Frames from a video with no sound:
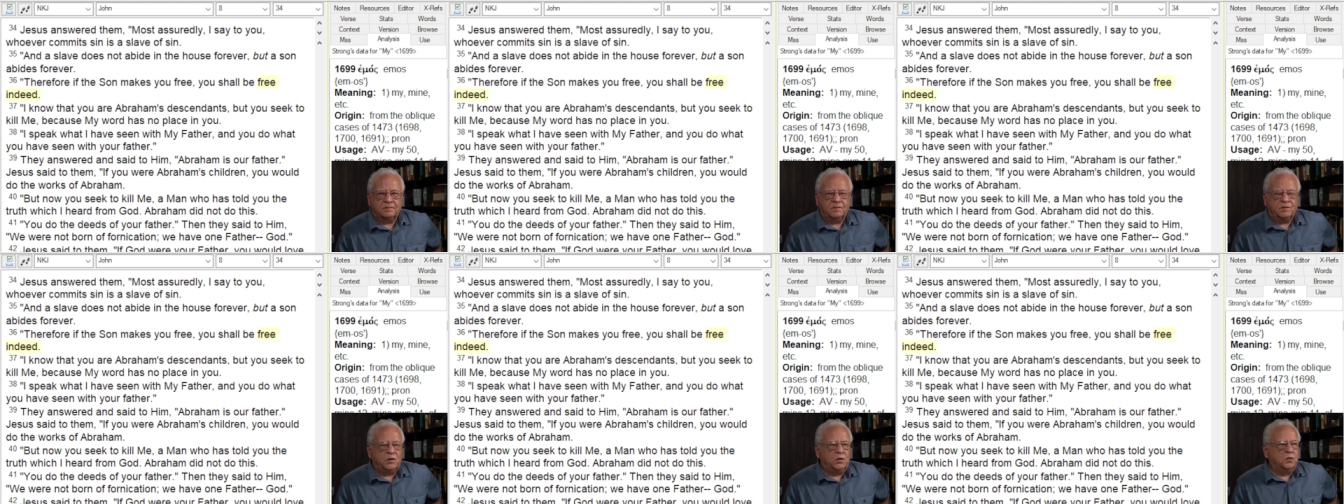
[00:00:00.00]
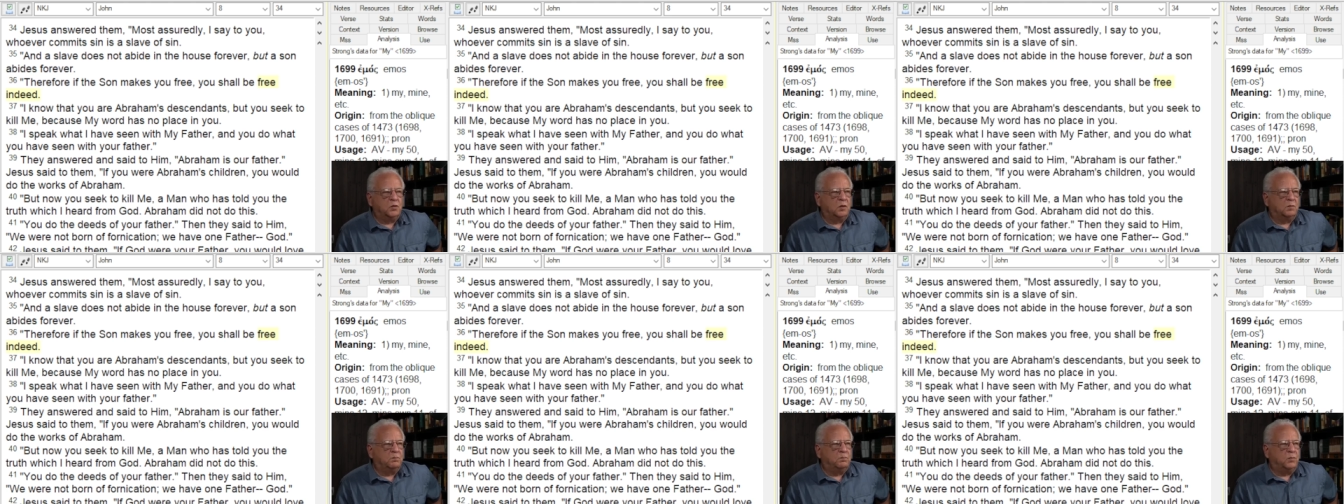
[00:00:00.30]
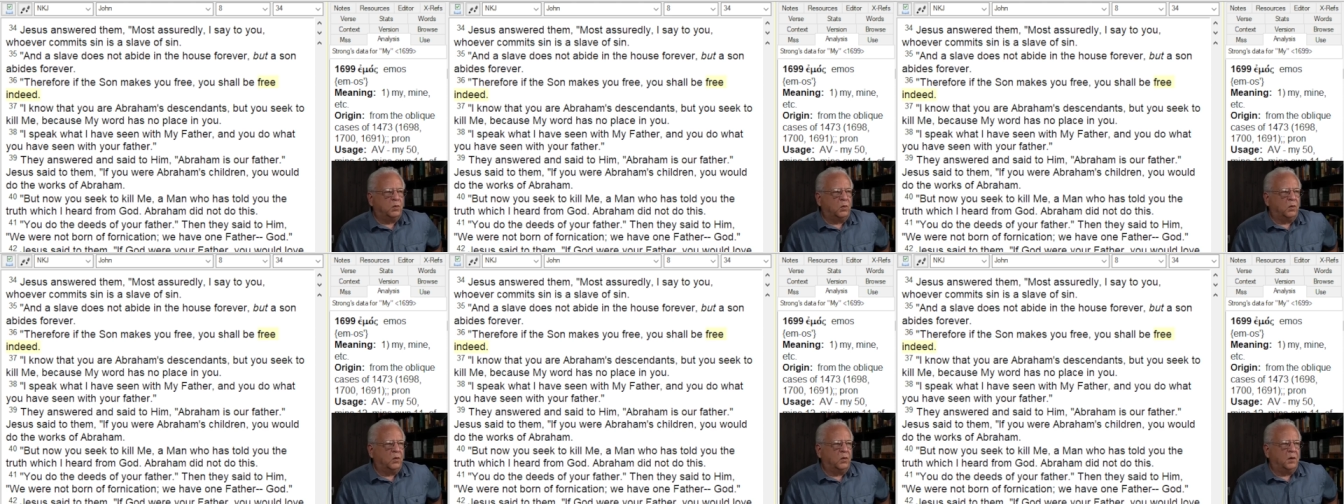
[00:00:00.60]
You were
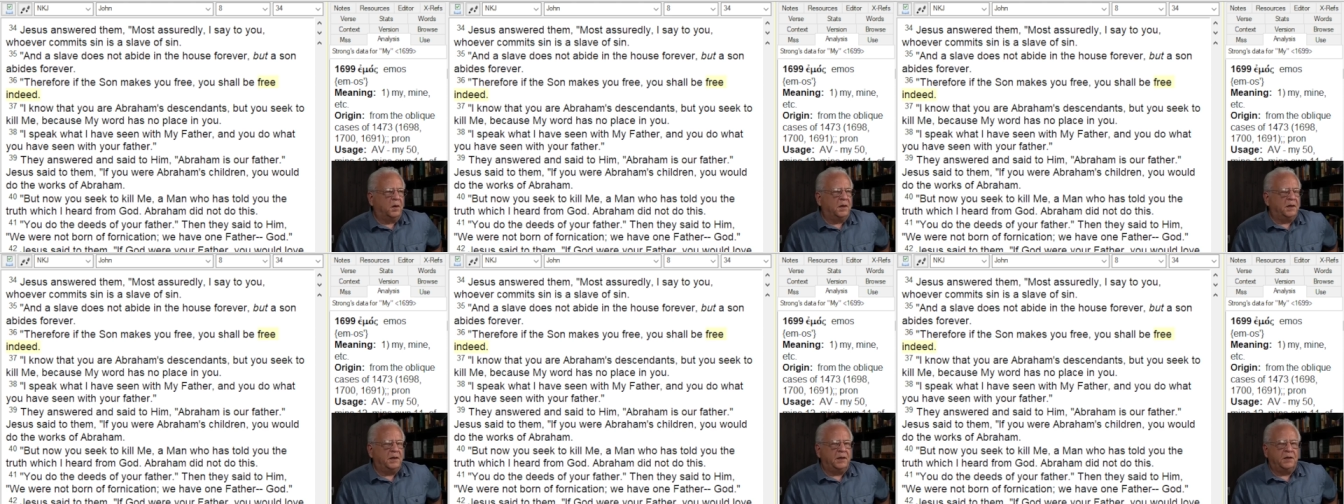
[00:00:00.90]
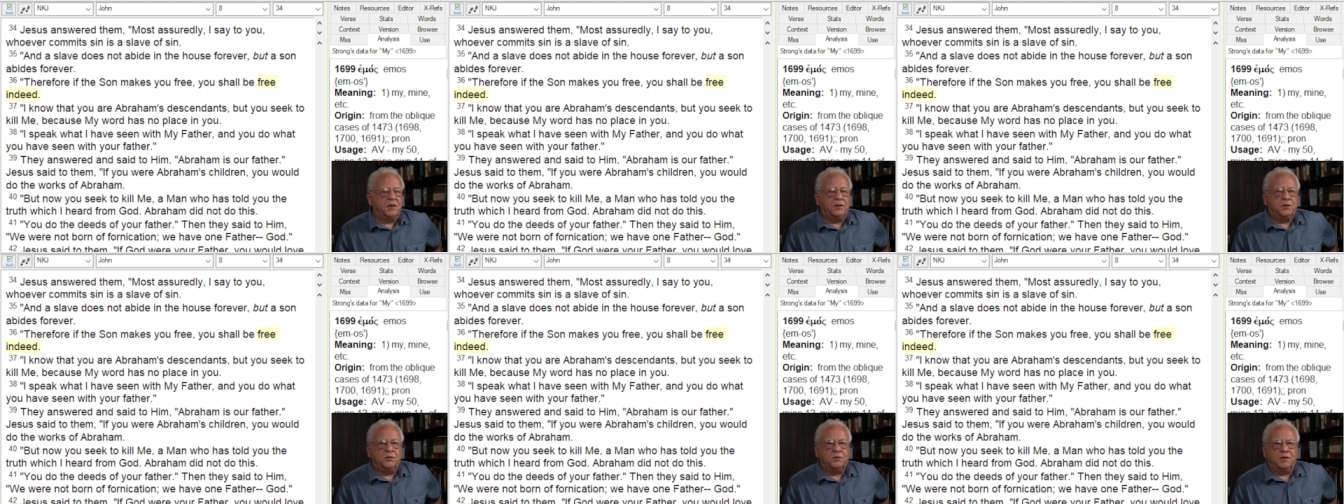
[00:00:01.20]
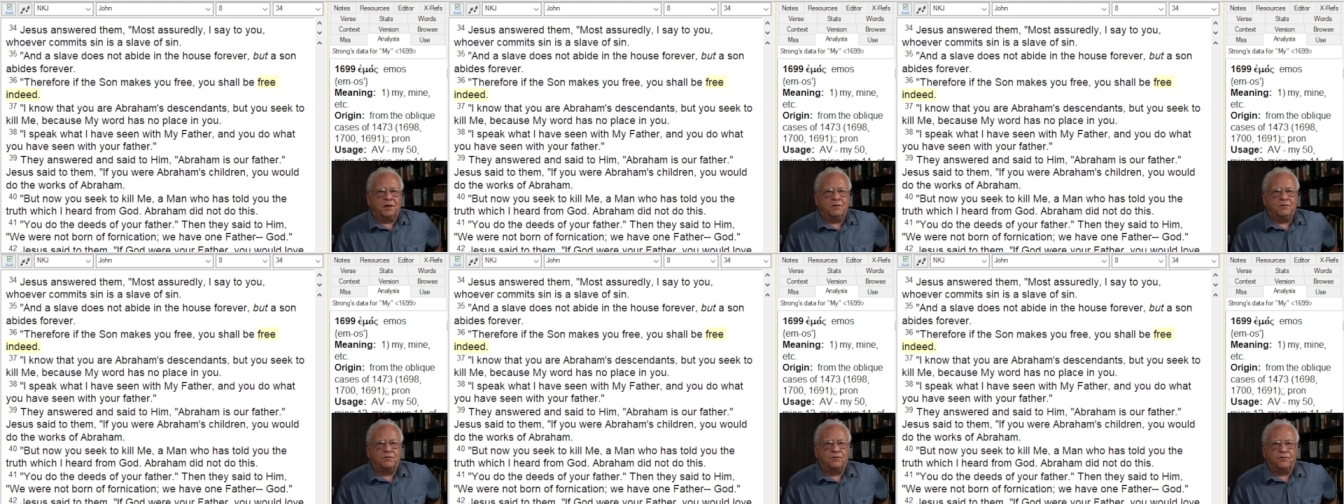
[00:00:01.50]
born into
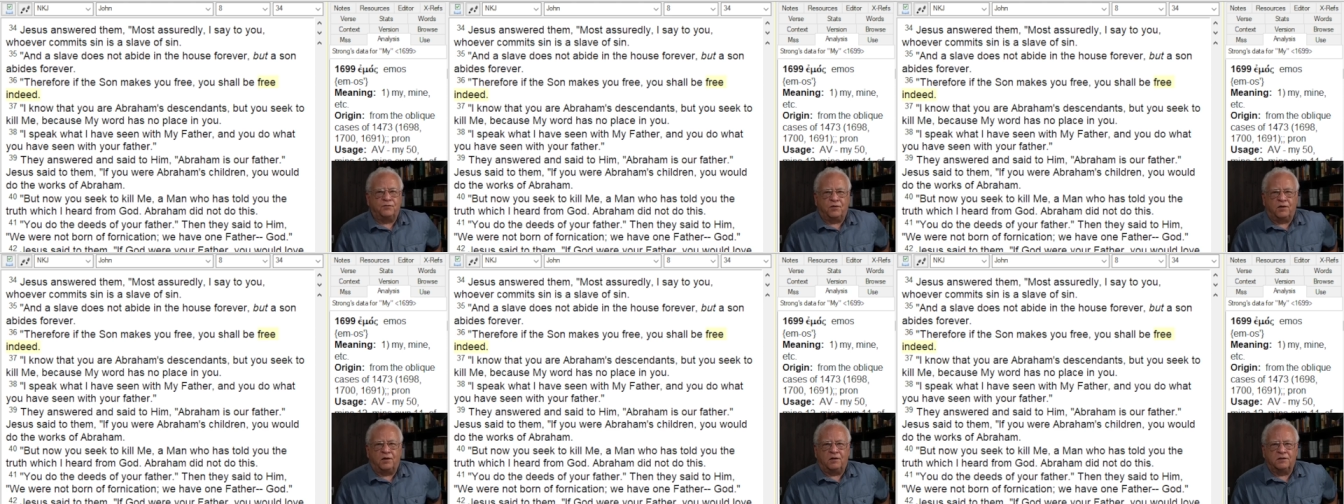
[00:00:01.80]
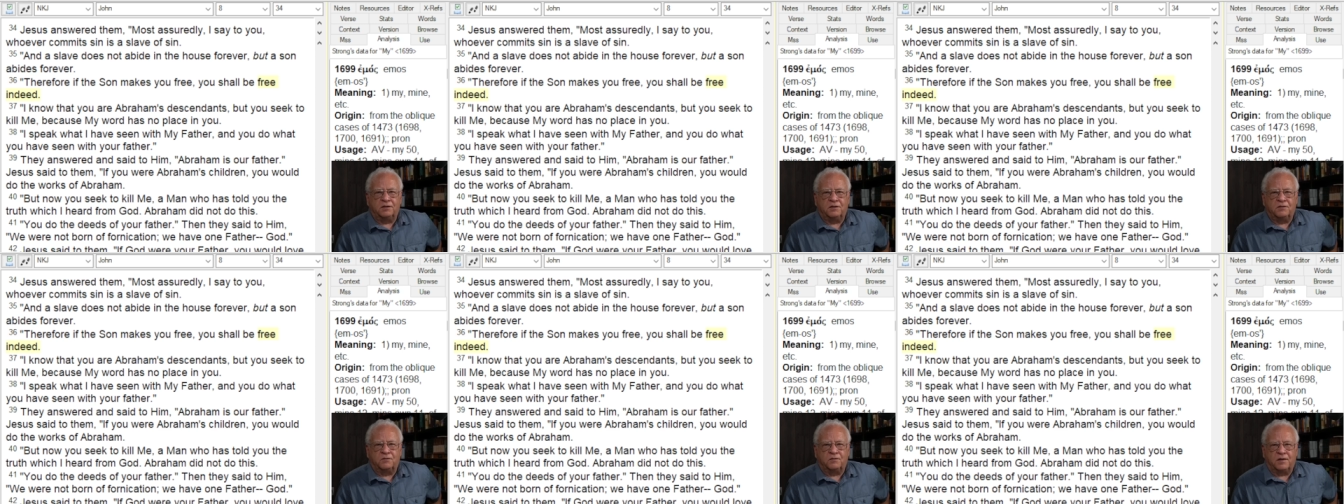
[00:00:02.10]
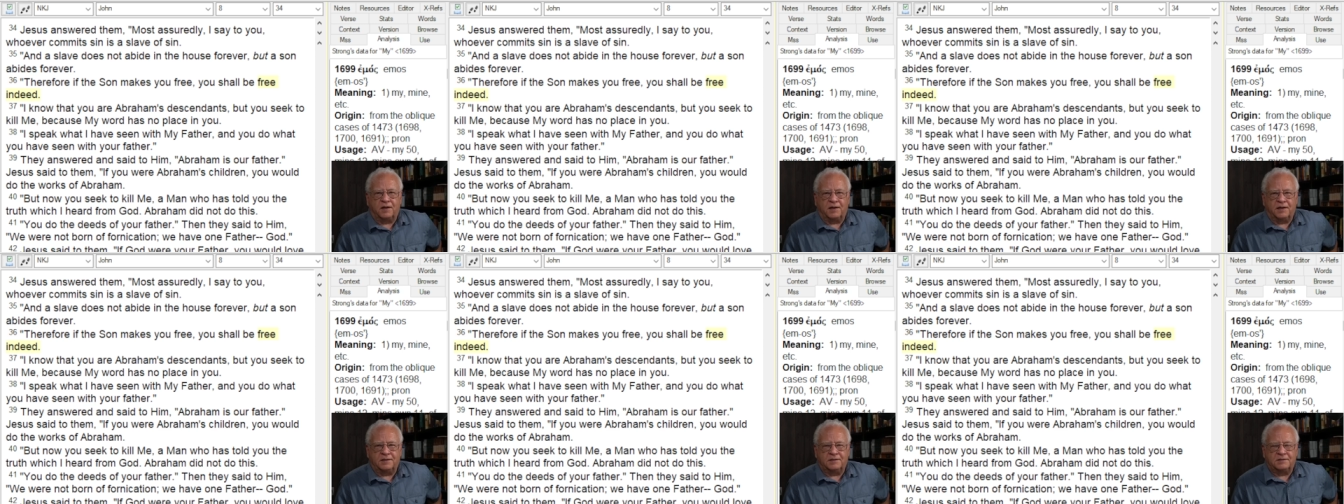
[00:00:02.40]
a fallen
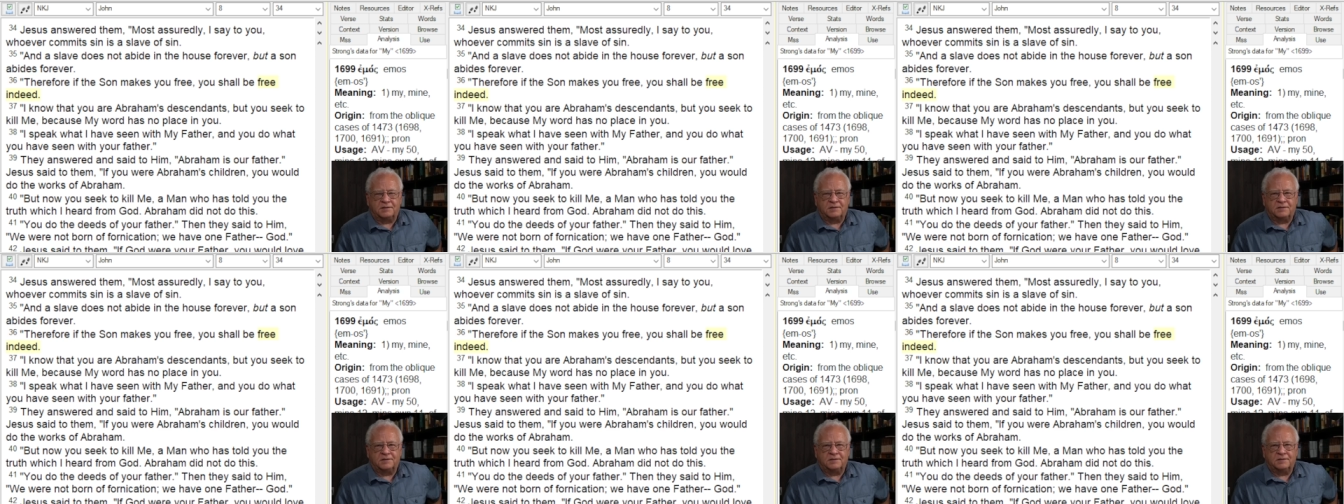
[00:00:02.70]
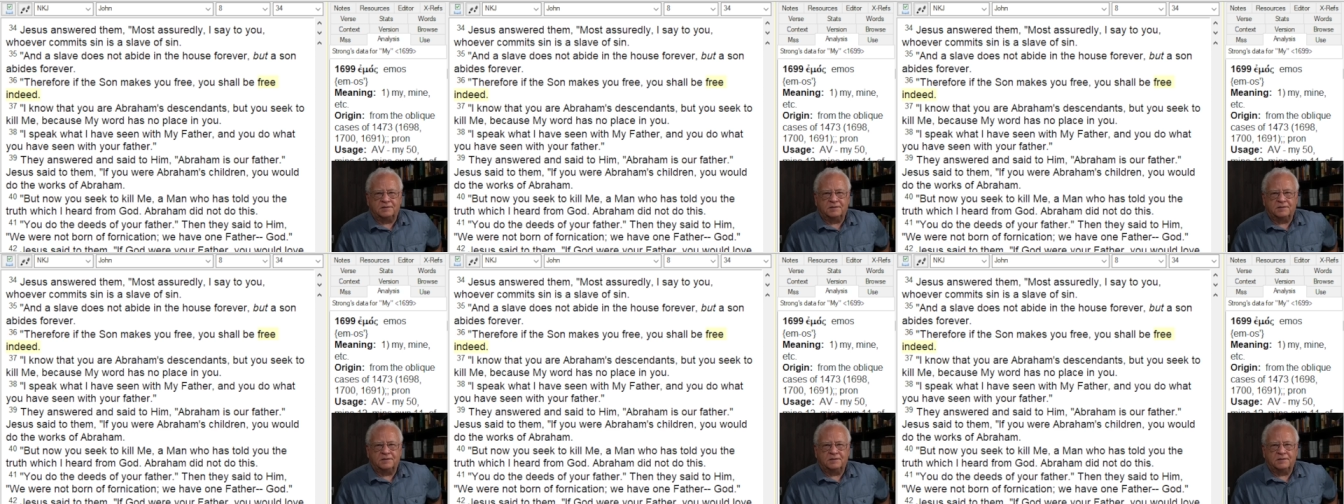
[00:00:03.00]
race